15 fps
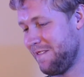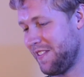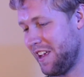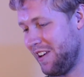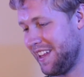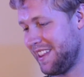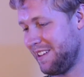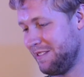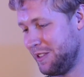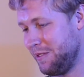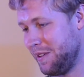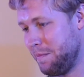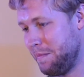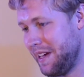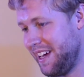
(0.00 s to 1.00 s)
Oh, I thought he was
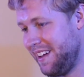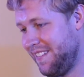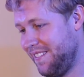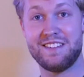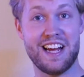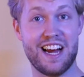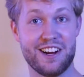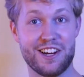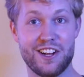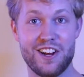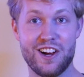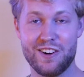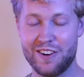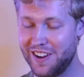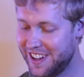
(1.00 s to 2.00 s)
doing a bit. Now you
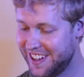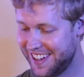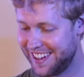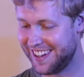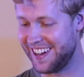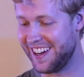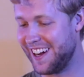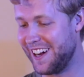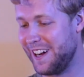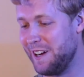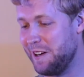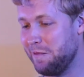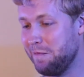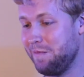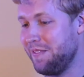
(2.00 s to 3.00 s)
know.
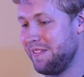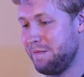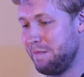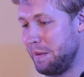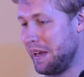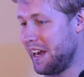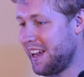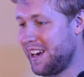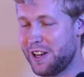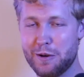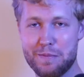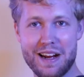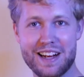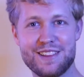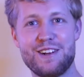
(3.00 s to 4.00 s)
Maybe I gotta go
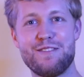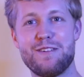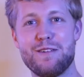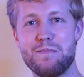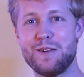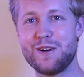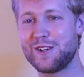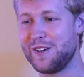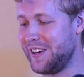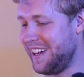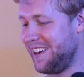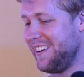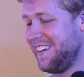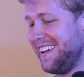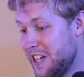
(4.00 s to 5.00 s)
back there for a burger
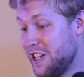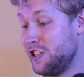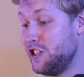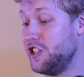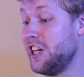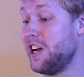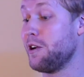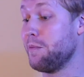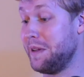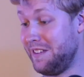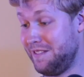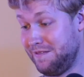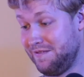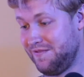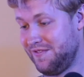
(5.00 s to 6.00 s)
now. Gentlemen.